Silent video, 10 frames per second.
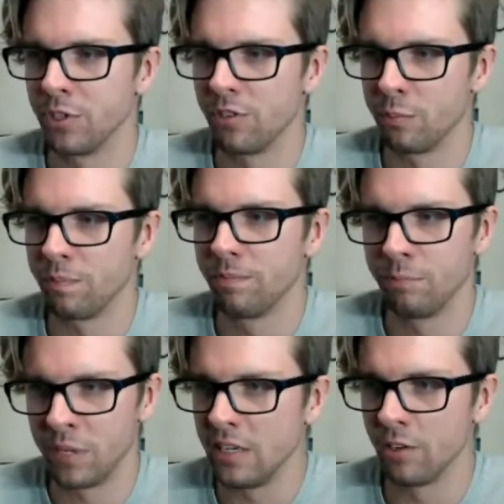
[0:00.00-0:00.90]
Just
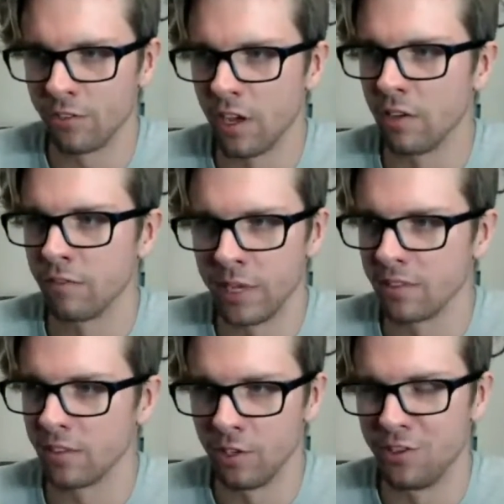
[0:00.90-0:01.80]
being yourself
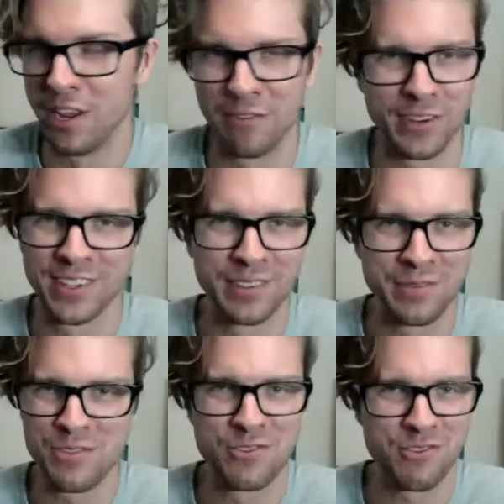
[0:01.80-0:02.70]
makes a huge difference,
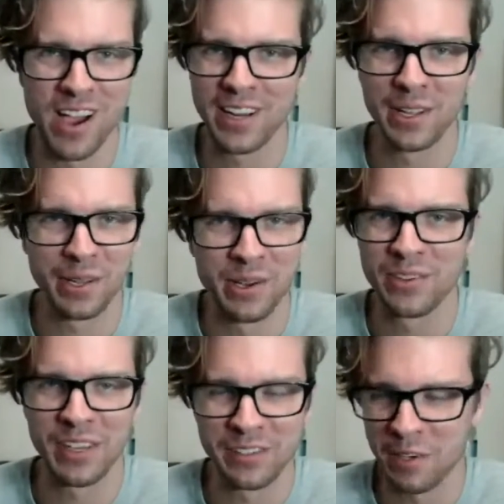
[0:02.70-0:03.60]
because if you try to
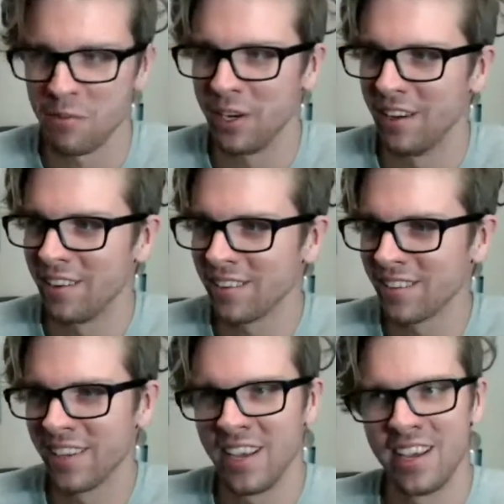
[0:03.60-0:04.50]
close like someone
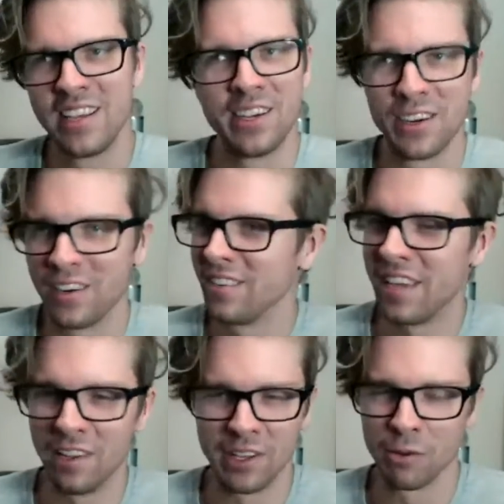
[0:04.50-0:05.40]
else, you're going to
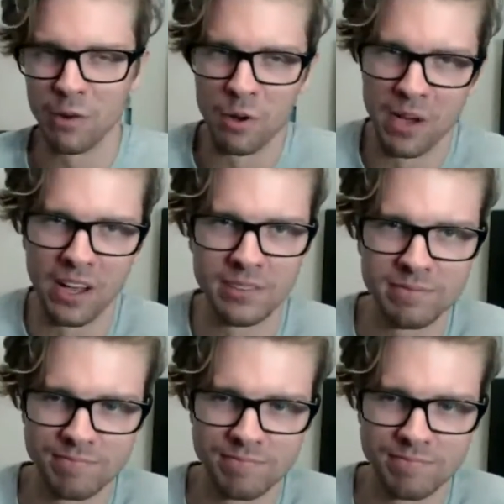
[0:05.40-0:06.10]
sound like a robot.